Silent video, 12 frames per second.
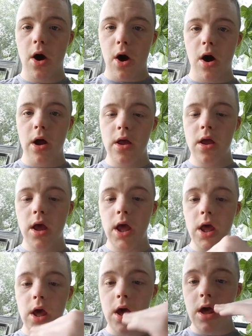on
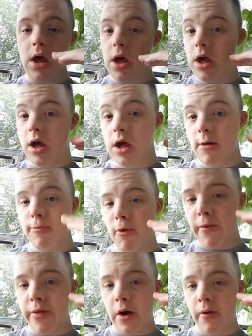your
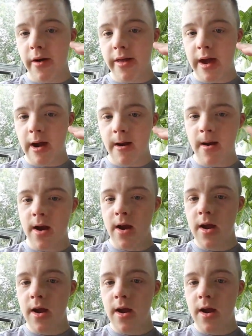boy Noah's here,